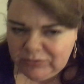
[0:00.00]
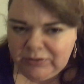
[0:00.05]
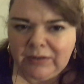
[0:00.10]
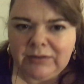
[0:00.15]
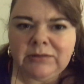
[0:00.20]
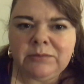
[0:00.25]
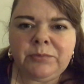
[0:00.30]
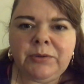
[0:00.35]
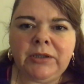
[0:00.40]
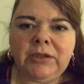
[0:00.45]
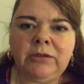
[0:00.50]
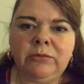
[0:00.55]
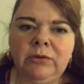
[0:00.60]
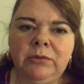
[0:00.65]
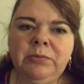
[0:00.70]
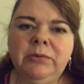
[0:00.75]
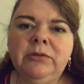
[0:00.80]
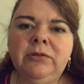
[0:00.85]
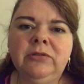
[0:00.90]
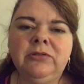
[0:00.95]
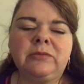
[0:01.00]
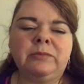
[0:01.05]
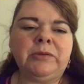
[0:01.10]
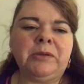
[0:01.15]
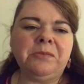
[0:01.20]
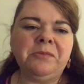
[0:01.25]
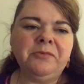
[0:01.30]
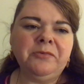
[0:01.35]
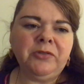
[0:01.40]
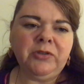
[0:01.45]
tried to break you up or cause a
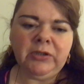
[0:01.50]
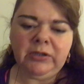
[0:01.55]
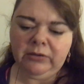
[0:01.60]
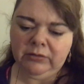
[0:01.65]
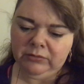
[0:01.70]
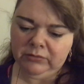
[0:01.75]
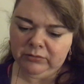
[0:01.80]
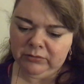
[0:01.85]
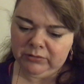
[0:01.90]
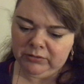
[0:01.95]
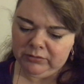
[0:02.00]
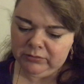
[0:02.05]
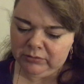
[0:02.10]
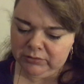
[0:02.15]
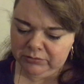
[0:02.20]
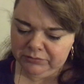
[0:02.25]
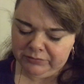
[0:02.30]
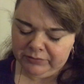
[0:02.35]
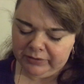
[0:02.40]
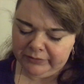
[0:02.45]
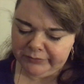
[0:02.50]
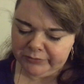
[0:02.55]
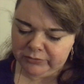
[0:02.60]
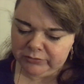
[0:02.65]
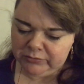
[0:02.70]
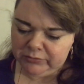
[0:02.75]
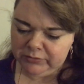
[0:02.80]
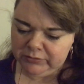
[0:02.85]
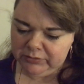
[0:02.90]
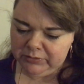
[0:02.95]
problem for you. Got the 5 of
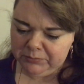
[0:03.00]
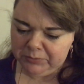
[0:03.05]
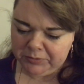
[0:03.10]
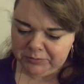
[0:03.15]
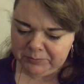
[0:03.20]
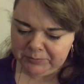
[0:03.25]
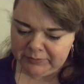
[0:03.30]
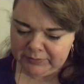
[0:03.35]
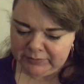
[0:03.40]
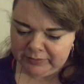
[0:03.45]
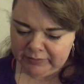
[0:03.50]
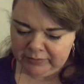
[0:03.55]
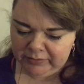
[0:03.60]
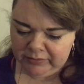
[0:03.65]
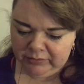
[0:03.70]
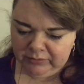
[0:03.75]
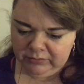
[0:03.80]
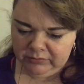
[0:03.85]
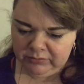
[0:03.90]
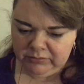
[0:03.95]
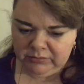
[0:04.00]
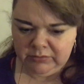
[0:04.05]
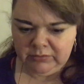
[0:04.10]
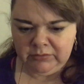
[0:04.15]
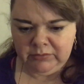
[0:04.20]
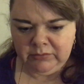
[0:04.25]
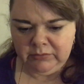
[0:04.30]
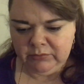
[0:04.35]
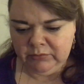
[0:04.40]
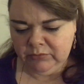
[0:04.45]
Swords on the bottom of the deck here.
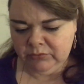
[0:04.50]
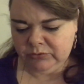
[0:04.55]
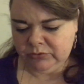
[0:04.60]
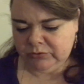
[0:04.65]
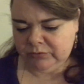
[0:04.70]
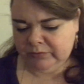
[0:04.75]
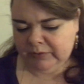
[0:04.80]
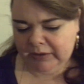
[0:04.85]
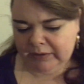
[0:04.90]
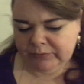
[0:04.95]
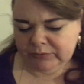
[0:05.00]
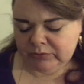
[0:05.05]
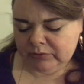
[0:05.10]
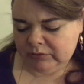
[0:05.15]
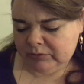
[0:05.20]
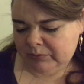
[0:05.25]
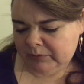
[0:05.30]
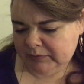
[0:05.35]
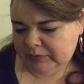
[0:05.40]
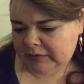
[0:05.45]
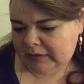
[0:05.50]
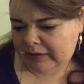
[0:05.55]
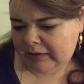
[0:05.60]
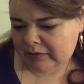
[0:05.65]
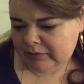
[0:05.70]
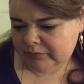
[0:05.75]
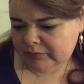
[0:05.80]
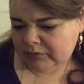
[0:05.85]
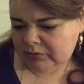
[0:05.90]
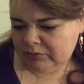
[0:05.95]
Oh, 2 5s all at once. The
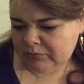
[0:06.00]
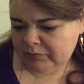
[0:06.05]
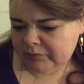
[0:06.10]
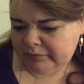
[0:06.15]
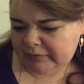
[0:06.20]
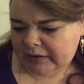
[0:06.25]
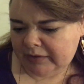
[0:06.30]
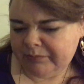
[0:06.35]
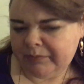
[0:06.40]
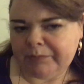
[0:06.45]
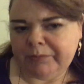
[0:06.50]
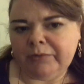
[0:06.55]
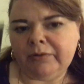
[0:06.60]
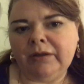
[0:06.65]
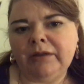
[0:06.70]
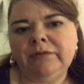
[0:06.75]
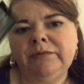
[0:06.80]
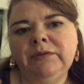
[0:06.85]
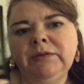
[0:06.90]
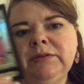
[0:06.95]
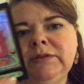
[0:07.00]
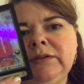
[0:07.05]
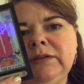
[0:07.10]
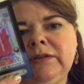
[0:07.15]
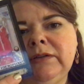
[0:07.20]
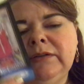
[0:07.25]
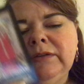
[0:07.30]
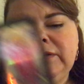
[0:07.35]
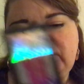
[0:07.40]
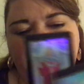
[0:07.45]
Hierophant, the number 5 might be relevant.
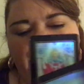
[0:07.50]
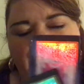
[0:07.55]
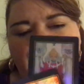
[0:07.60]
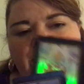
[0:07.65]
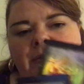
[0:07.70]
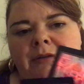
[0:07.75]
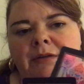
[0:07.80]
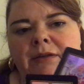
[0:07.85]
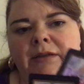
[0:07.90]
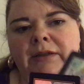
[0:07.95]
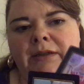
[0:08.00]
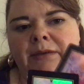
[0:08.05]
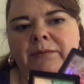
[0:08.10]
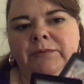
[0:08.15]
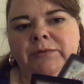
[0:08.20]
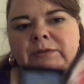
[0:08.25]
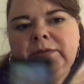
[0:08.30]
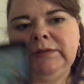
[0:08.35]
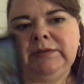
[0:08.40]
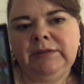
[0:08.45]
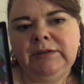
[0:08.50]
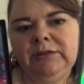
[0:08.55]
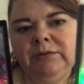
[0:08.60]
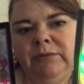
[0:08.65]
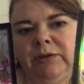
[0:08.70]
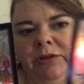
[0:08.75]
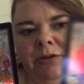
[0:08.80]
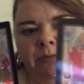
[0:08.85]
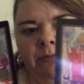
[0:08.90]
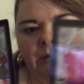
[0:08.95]
So your
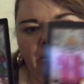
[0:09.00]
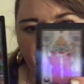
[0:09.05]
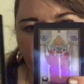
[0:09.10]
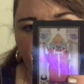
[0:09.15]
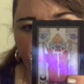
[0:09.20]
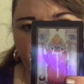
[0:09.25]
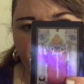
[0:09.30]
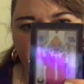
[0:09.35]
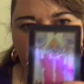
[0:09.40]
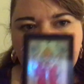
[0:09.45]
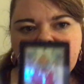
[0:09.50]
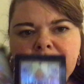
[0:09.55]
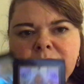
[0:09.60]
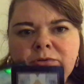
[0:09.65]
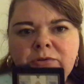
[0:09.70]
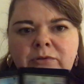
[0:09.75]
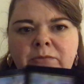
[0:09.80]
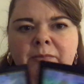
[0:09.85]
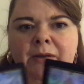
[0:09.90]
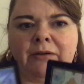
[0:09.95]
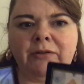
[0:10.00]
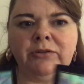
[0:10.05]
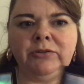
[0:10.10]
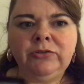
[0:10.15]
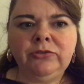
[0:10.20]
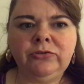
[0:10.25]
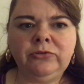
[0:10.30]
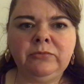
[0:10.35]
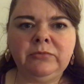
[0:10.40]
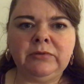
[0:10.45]
situation may involve commitment or marriage
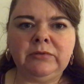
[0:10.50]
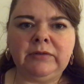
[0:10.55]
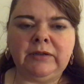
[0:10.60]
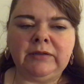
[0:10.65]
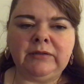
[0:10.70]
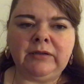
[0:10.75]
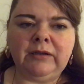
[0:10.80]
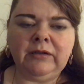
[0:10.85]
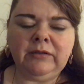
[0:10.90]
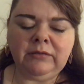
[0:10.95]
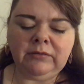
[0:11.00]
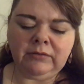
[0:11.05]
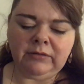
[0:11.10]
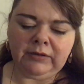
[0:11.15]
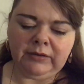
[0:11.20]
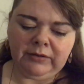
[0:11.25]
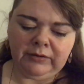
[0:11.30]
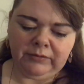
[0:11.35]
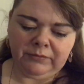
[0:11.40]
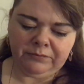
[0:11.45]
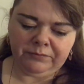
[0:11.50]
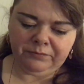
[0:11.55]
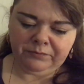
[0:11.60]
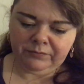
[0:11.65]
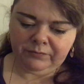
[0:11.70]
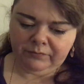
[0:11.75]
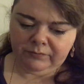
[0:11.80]
or something like that. And